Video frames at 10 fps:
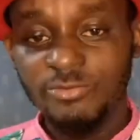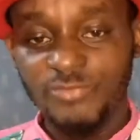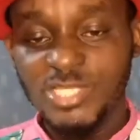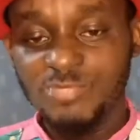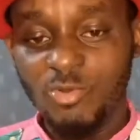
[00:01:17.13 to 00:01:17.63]

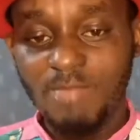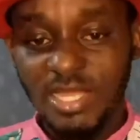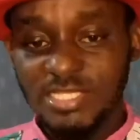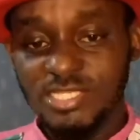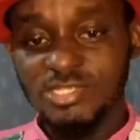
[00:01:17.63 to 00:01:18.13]
Facebook
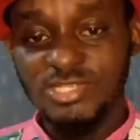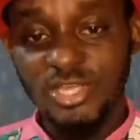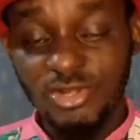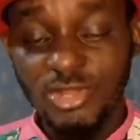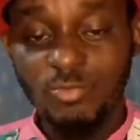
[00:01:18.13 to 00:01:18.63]
marketing is a
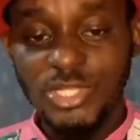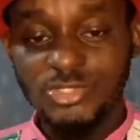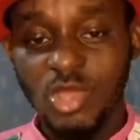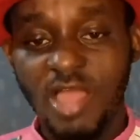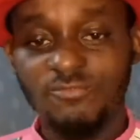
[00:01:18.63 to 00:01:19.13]
great way
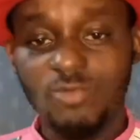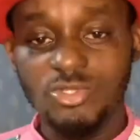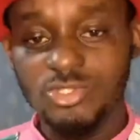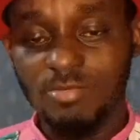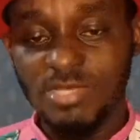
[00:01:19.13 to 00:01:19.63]
to have
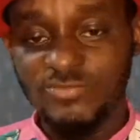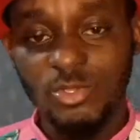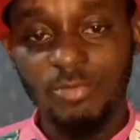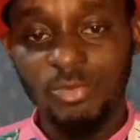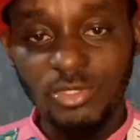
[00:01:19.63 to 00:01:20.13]
customers for
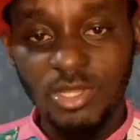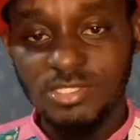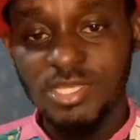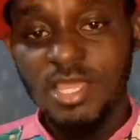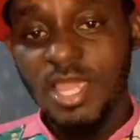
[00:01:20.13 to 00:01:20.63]
your
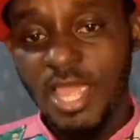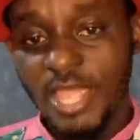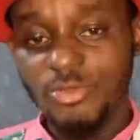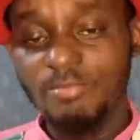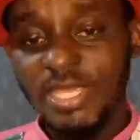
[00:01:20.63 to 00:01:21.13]
products
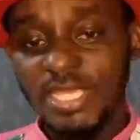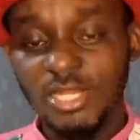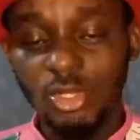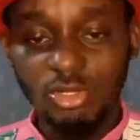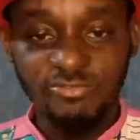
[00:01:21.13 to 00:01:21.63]
and you make
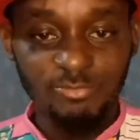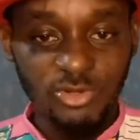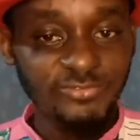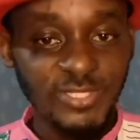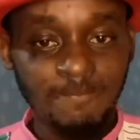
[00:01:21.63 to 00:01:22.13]
a lot of
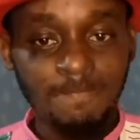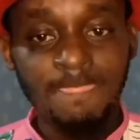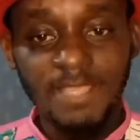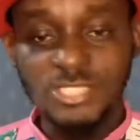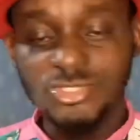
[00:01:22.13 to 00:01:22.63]
profit.
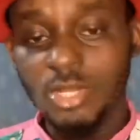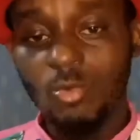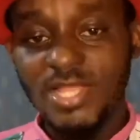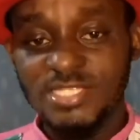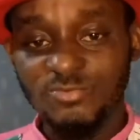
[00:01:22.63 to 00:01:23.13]
It's not
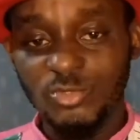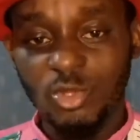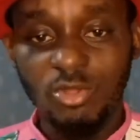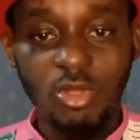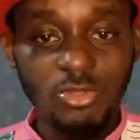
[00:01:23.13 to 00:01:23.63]
quite
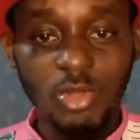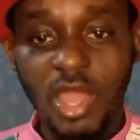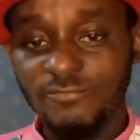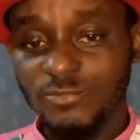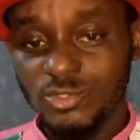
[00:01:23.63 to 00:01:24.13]
difficult. All you
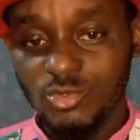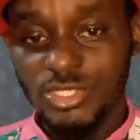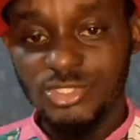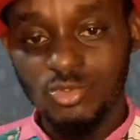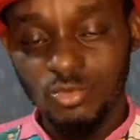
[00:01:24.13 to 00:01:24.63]
have to do
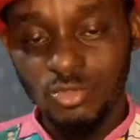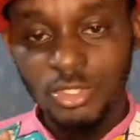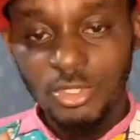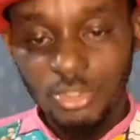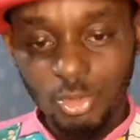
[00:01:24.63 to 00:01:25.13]
is to
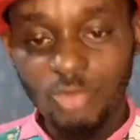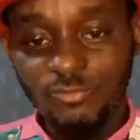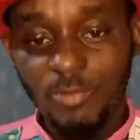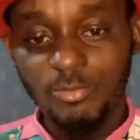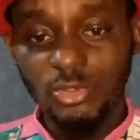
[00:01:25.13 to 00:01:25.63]
look
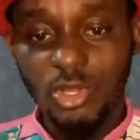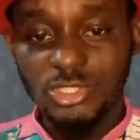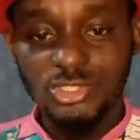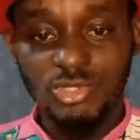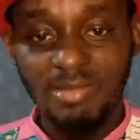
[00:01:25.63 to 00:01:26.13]
for
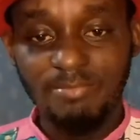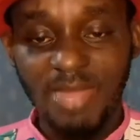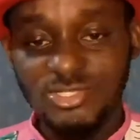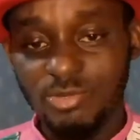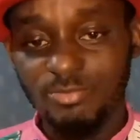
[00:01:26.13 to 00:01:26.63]
products. You can
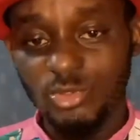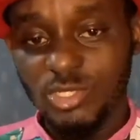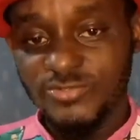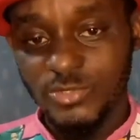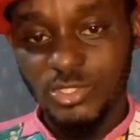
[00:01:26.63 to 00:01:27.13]
buy some
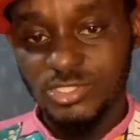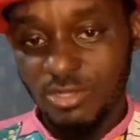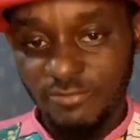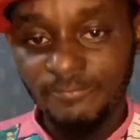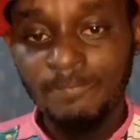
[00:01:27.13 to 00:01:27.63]
products for
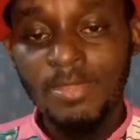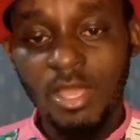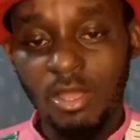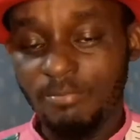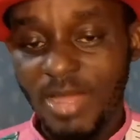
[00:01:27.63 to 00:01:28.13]
yourself
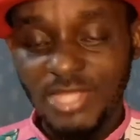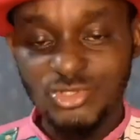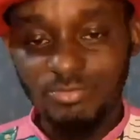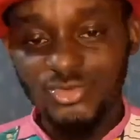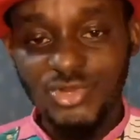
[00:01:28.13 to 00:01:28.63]
or buy
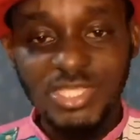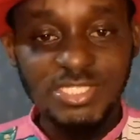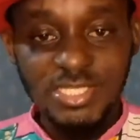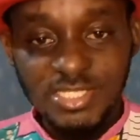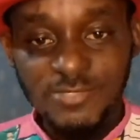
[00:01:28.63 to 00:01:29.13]
some
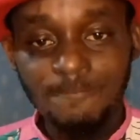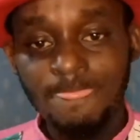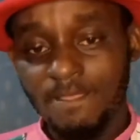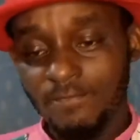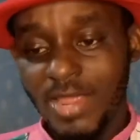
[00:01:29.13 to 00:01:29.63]
dresses.
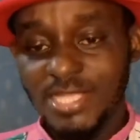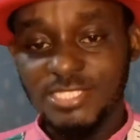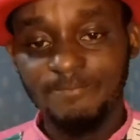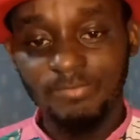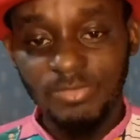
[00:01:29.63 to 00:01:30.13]

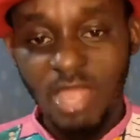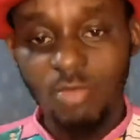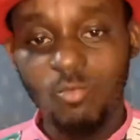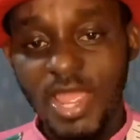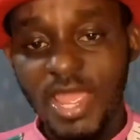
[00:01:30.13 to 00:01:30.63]
Right now,
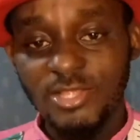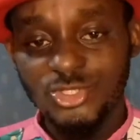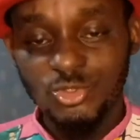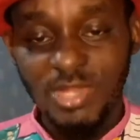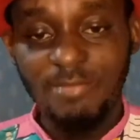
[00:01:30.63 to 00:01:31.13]
where
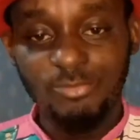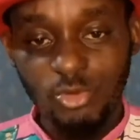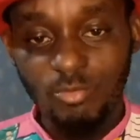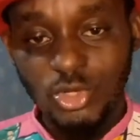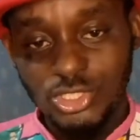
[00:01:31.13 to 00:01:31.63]
should I
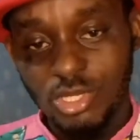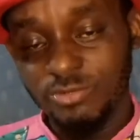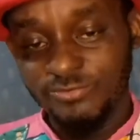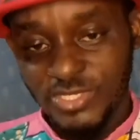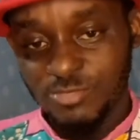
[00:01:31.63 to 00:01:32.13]
promote
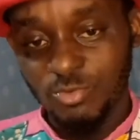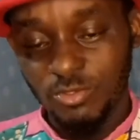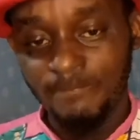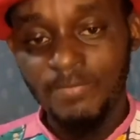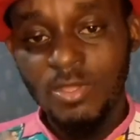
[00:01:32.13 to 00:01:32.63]
on
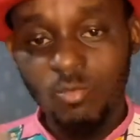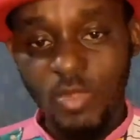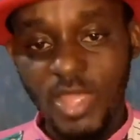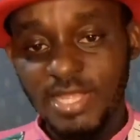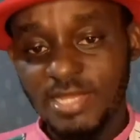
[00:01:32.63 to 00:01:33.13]
Facebook?
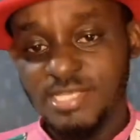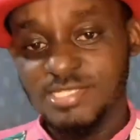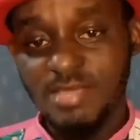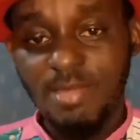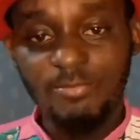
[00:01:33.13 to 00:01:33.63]
Where can I
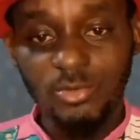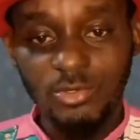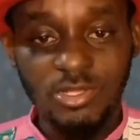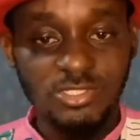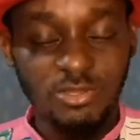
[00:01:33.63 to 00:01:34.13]
sell my
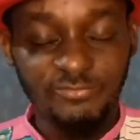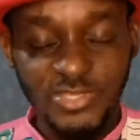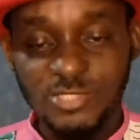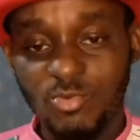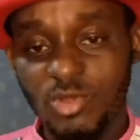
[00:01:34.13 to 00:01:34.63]
products on
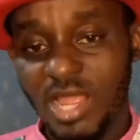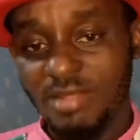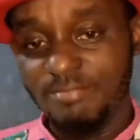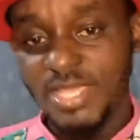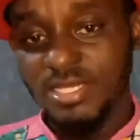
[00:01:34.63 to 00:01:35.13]
Facebook
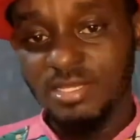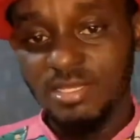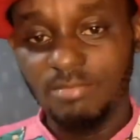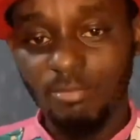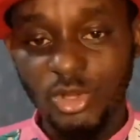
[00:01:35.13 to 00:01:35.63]
and make
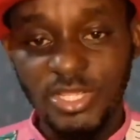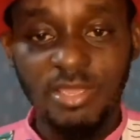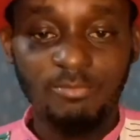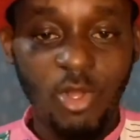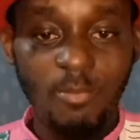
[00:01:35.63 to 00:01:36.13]

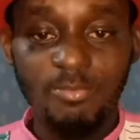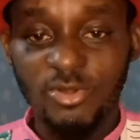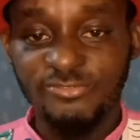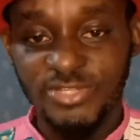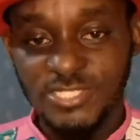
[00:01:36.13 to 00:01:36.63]
money or
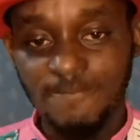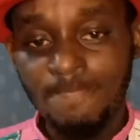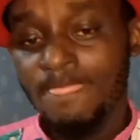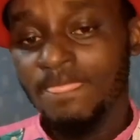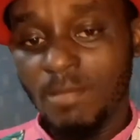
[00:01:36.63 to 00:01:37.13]
profit?
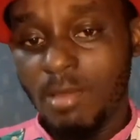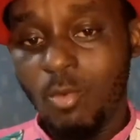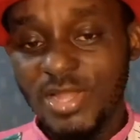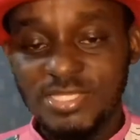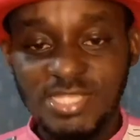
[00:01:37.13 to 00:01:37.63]
Number
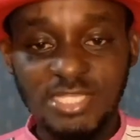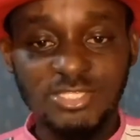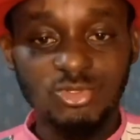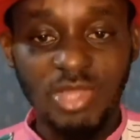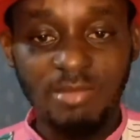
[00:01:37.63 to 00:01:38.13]
one is
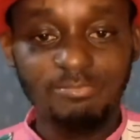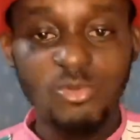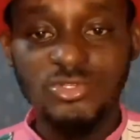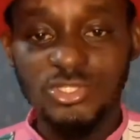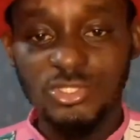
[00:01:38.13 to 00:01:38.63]
that you can
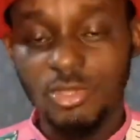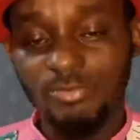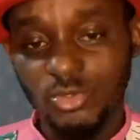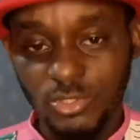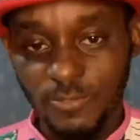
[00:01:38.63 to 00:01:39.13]
boost your
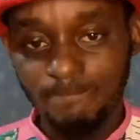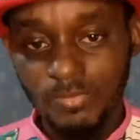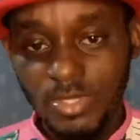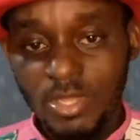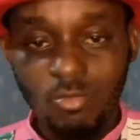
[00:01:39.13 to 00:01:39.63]
product.
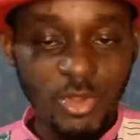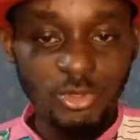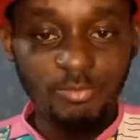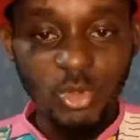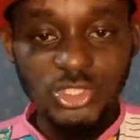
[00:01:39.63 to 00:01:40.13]
When
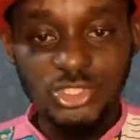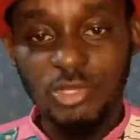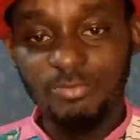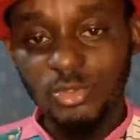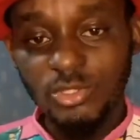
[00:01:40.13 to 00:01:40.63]
you boast
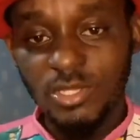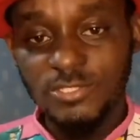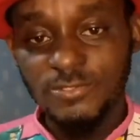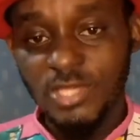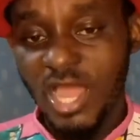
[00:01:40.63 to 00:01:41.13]
your
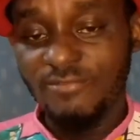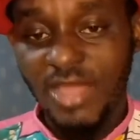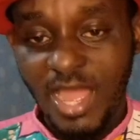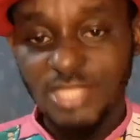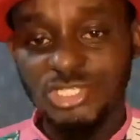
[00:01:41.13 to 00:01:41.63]
product, you have
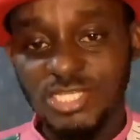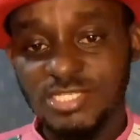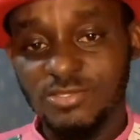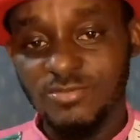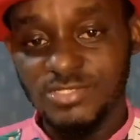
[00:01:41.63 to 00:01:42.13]
high
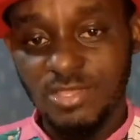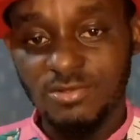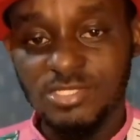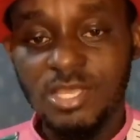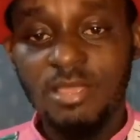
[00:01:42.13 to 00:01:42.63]
chances of
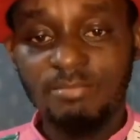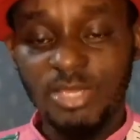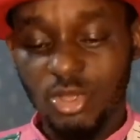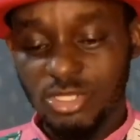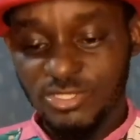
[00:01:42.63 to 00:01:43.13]
sales,
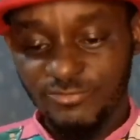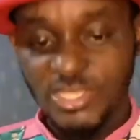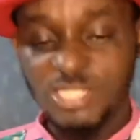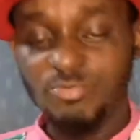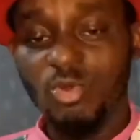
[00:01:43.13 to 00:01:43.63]
because
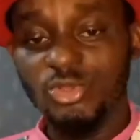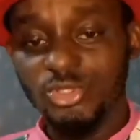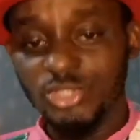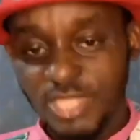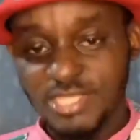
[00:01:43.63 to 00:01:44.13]
Facebook
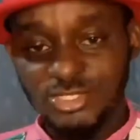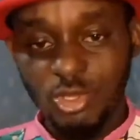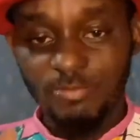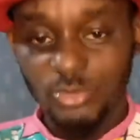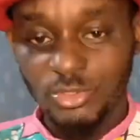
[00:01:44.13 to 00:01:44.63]
takes
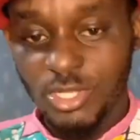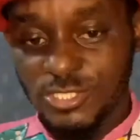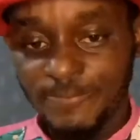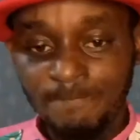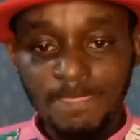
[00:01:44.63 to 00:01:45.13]
your
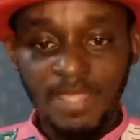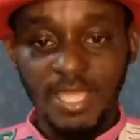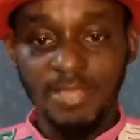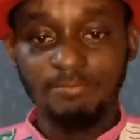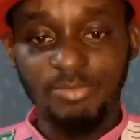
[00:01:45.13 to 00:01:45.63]
products
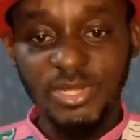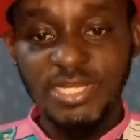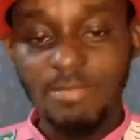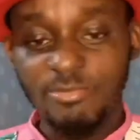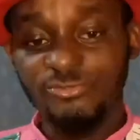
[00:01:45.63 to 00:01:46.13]
and bring
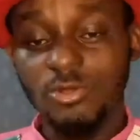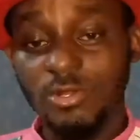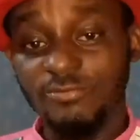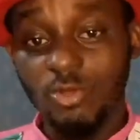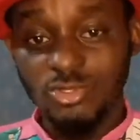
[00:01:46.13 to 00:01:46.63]
them in front
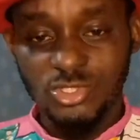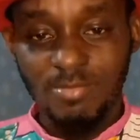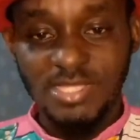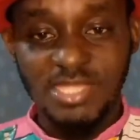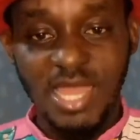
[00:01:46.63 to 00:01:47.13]
of
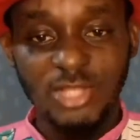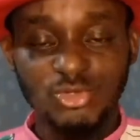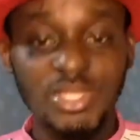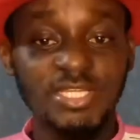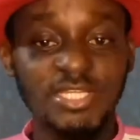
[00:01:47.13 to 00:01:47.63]
customers that
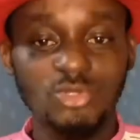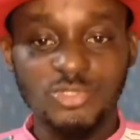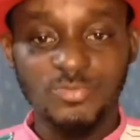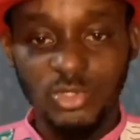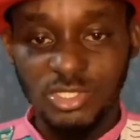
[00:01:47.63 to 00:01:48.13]
actually need
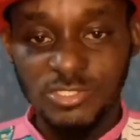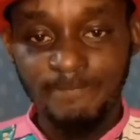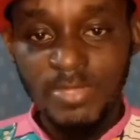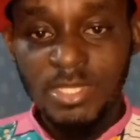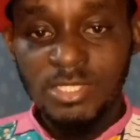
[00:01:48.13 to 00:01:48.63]
those products.
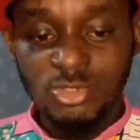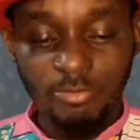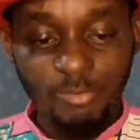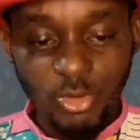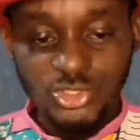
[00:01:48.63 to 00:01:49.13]
So
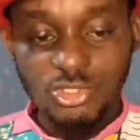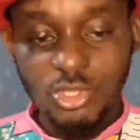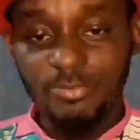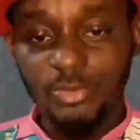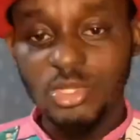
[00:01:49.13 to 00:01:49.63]
boasting
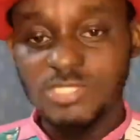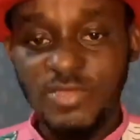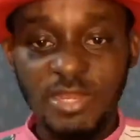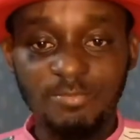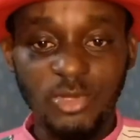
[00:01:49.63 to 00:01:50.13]
your product is
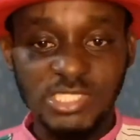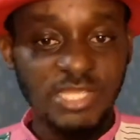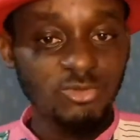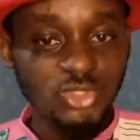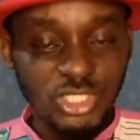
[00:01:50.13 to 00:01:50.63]
very
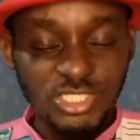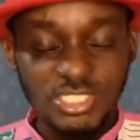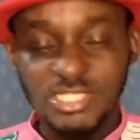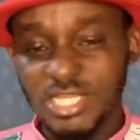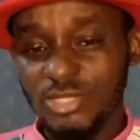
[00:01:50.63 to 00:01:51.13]
important. You just
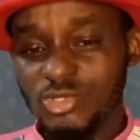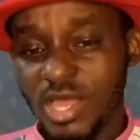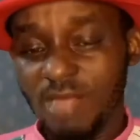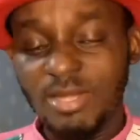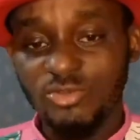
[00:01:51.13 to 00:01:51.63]
need a
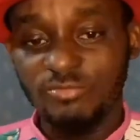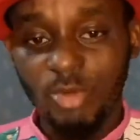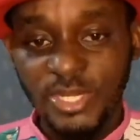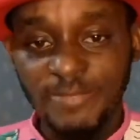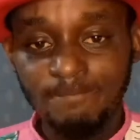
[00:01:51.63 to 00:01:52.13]
little amount of
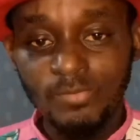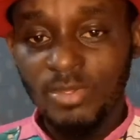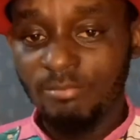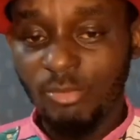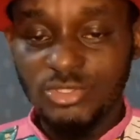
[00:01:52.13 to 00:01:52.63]
money.
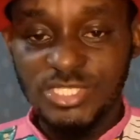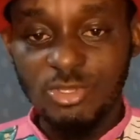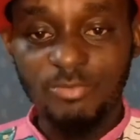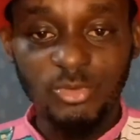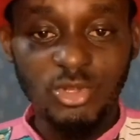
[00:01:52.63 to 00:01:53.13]

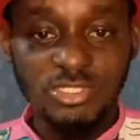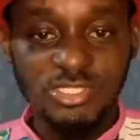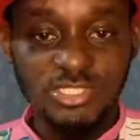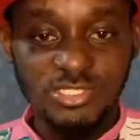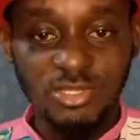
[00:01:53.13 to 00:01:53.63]
Boasting your
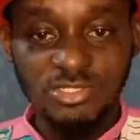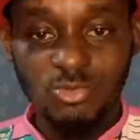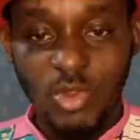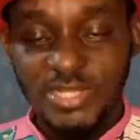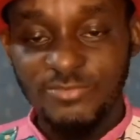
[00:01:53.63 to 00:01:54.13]
product is
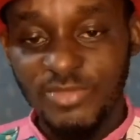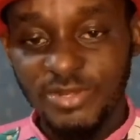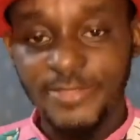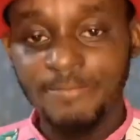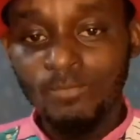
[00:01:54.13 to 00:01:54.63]
not quite
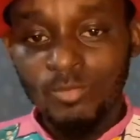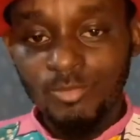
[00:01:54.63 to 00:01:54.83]
very